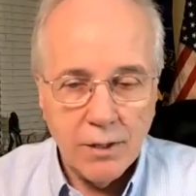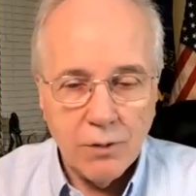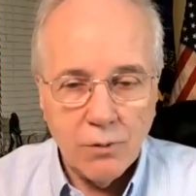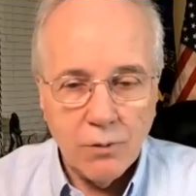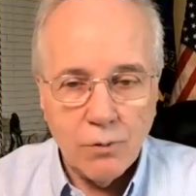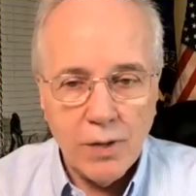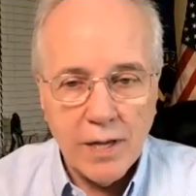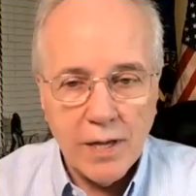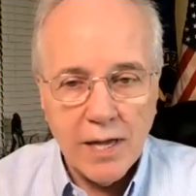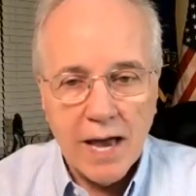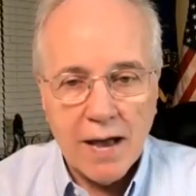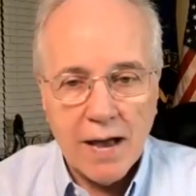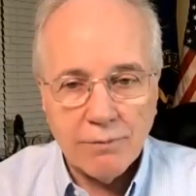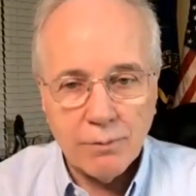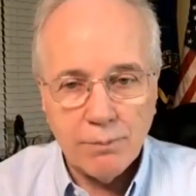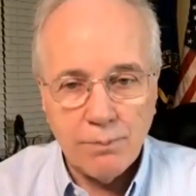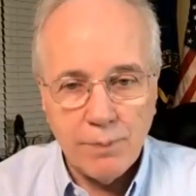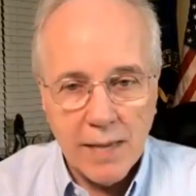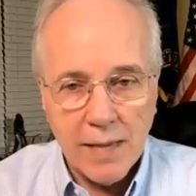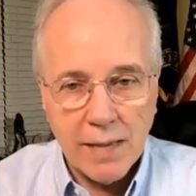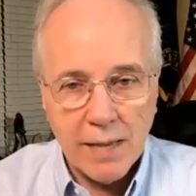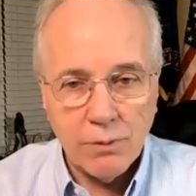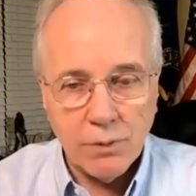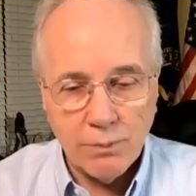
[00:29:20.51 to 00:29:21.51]
We have to
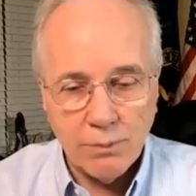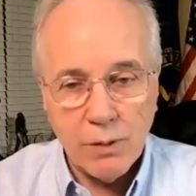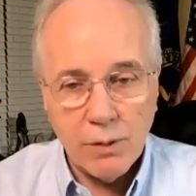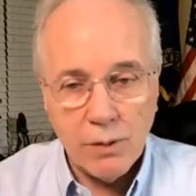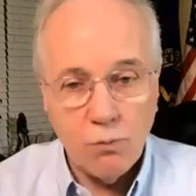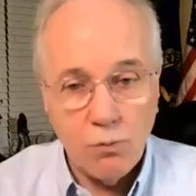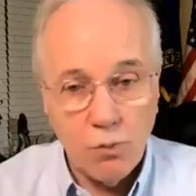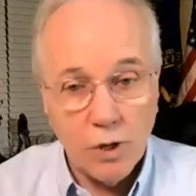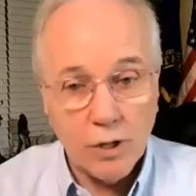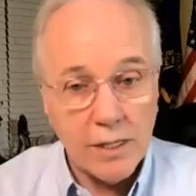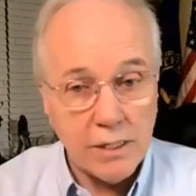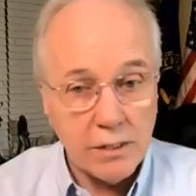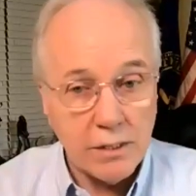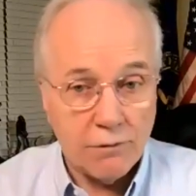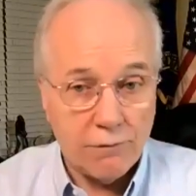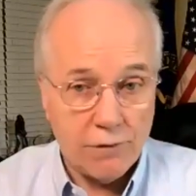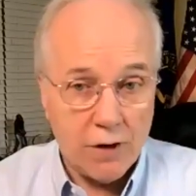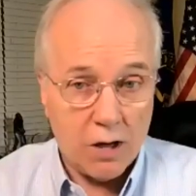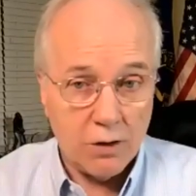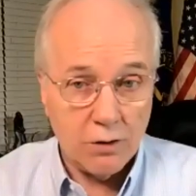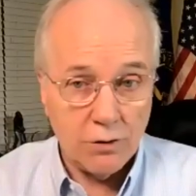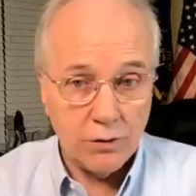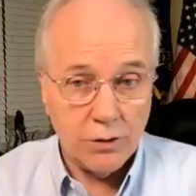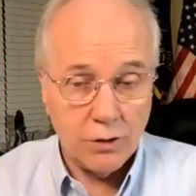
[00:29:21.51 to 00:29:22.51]
be able to be willing to
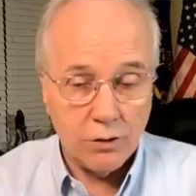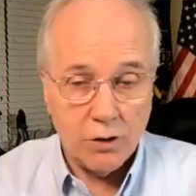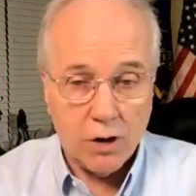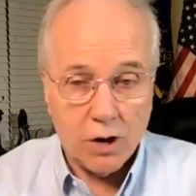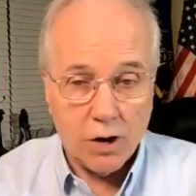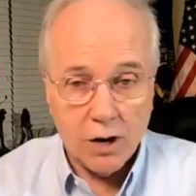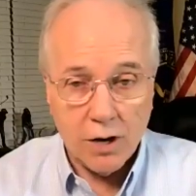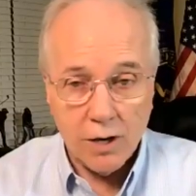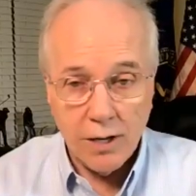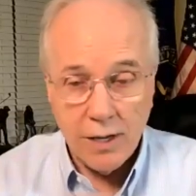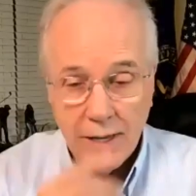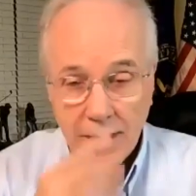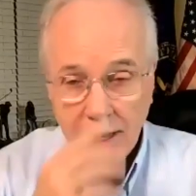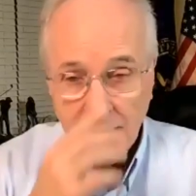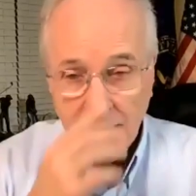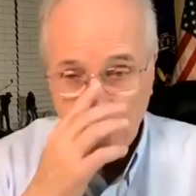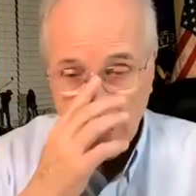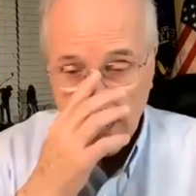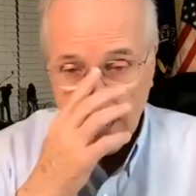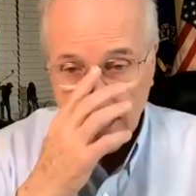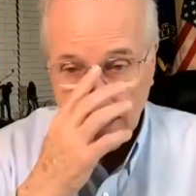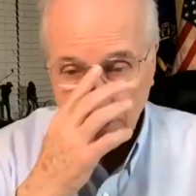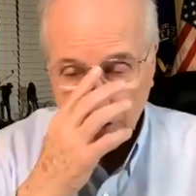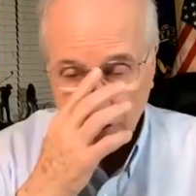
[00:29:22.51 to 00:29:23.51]
follow the law
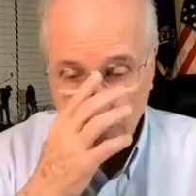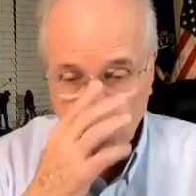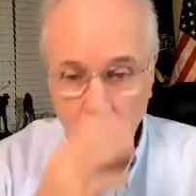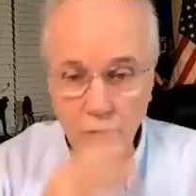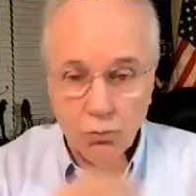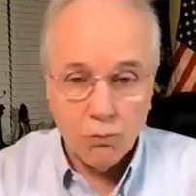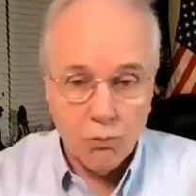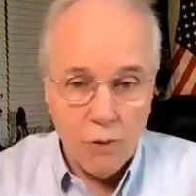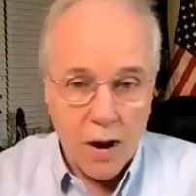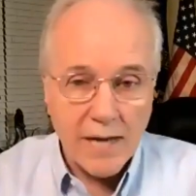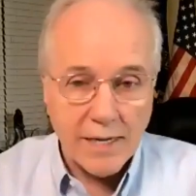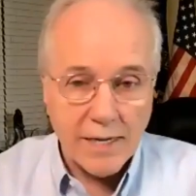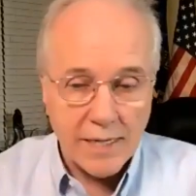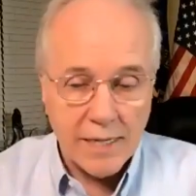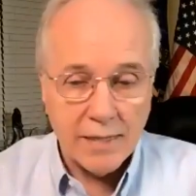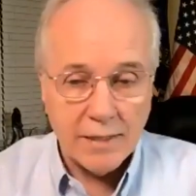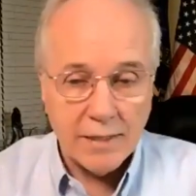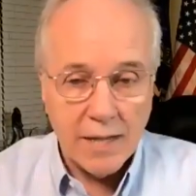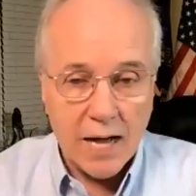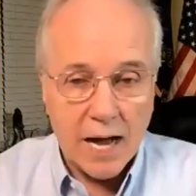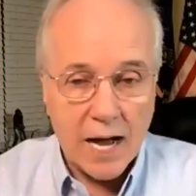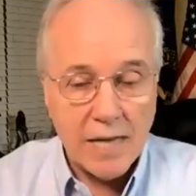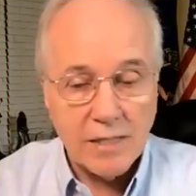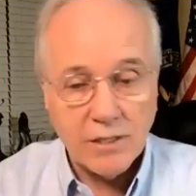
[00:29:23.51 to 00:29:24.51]
and to
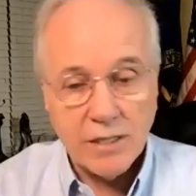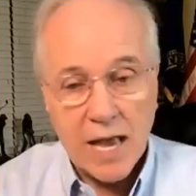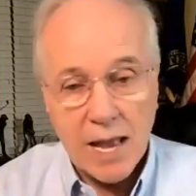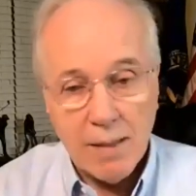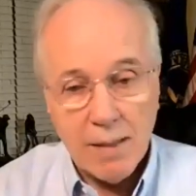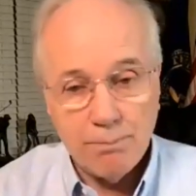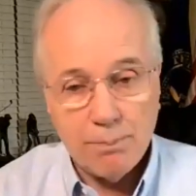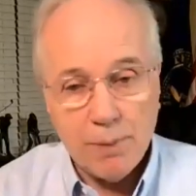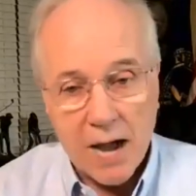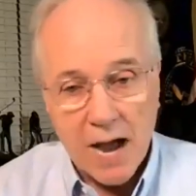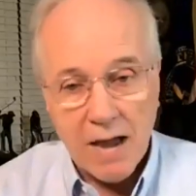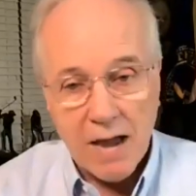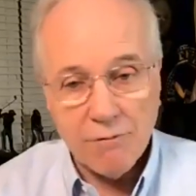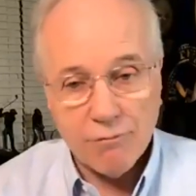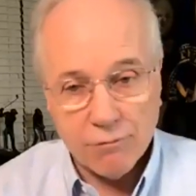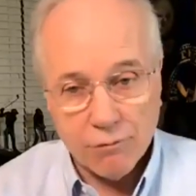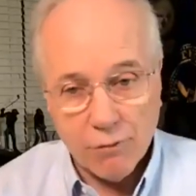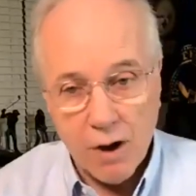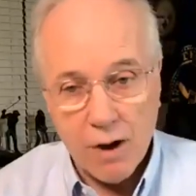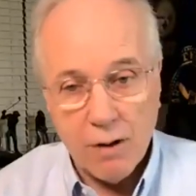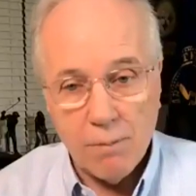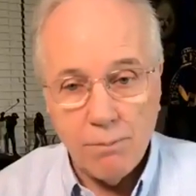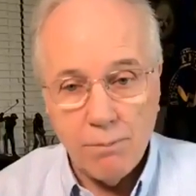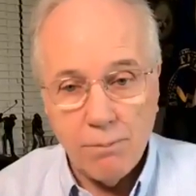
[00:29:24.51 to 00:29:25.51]
recognize and buy
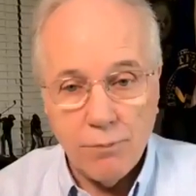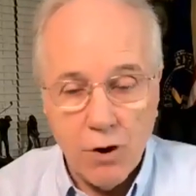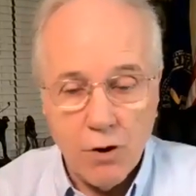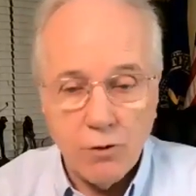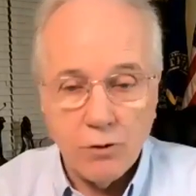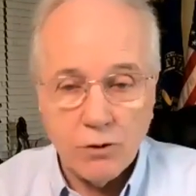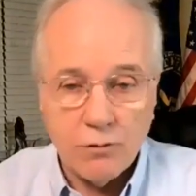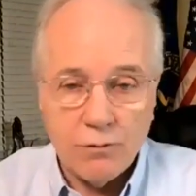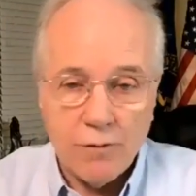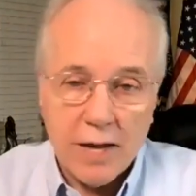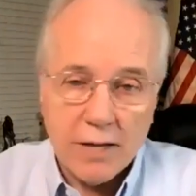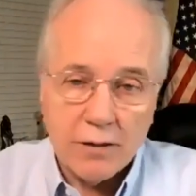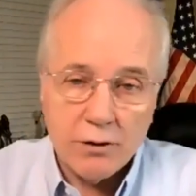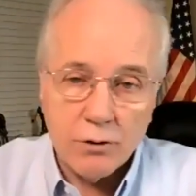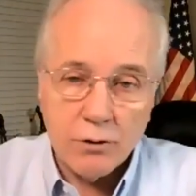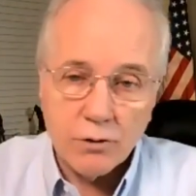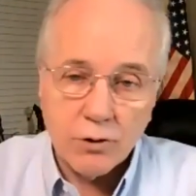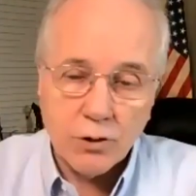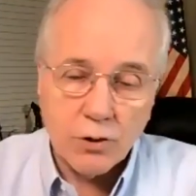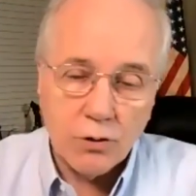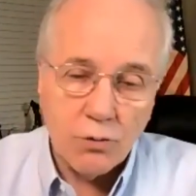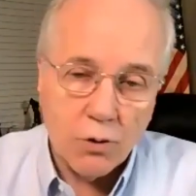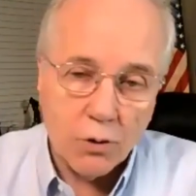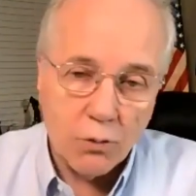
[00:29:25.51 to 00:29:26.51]
from those
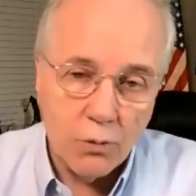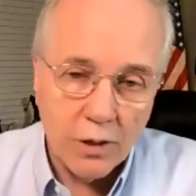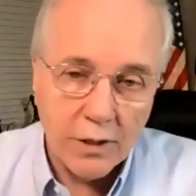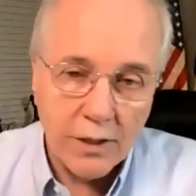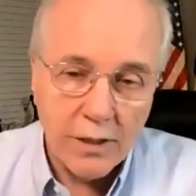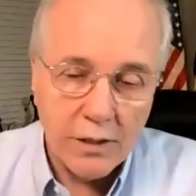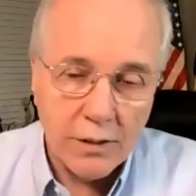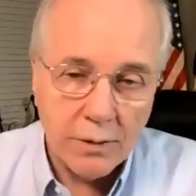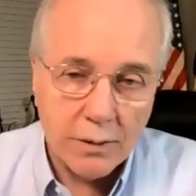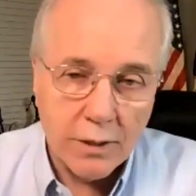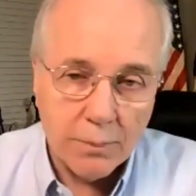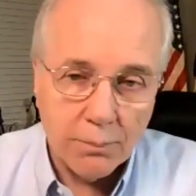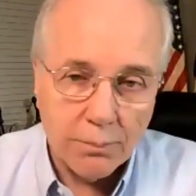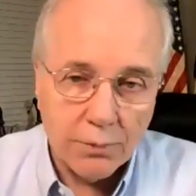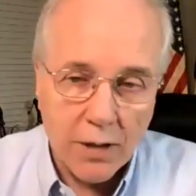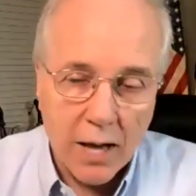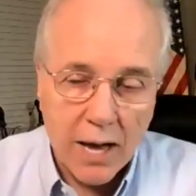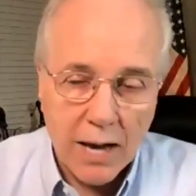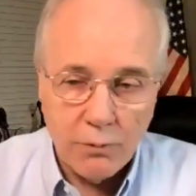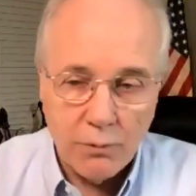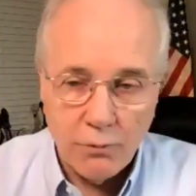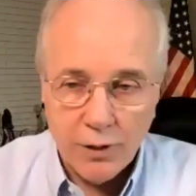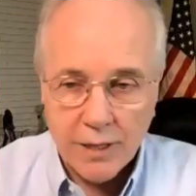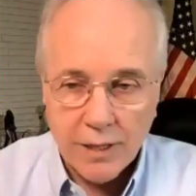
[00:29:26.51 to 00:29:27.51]
vendors who are willing to
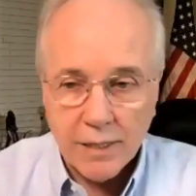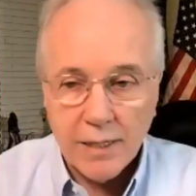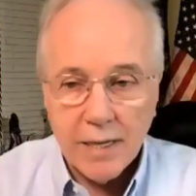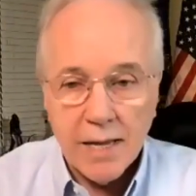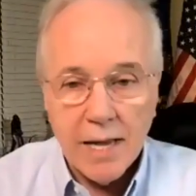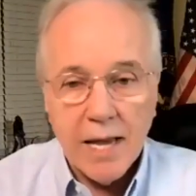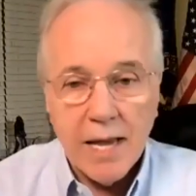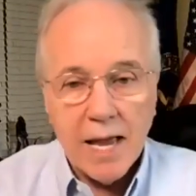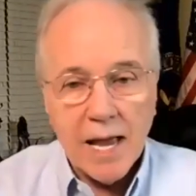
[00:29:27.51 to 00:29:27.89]
comply with it.